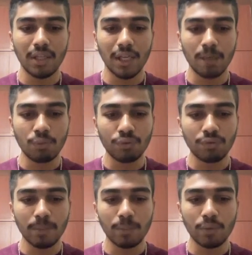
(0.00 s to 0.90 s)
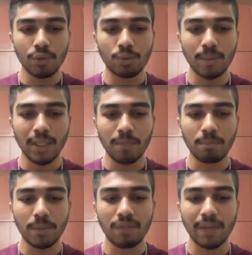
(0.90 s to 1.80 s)
and move them over to my
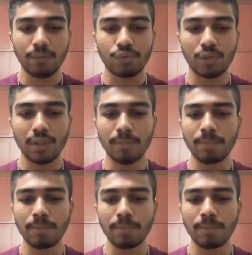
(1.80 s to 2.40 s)
prefabs folder.